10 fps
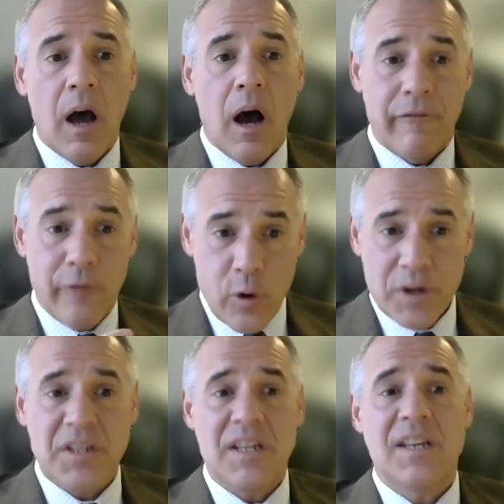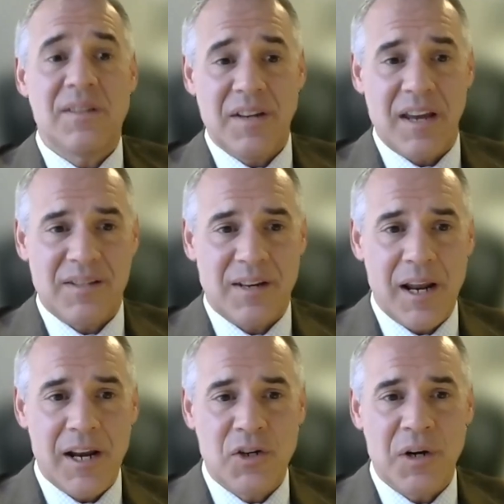a four season
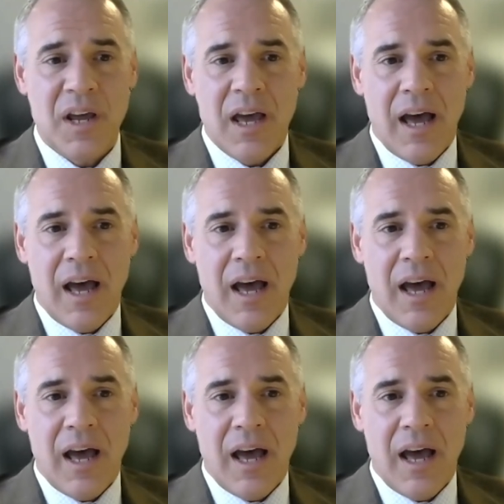destination.